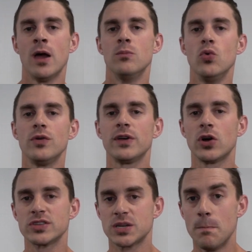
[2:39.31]
Moving
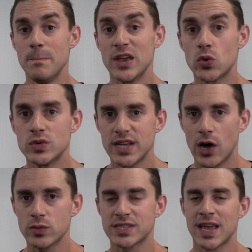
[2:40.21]
on to middle
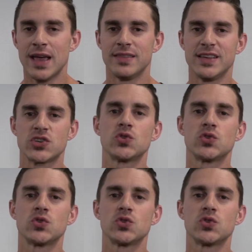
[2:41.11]
delts, this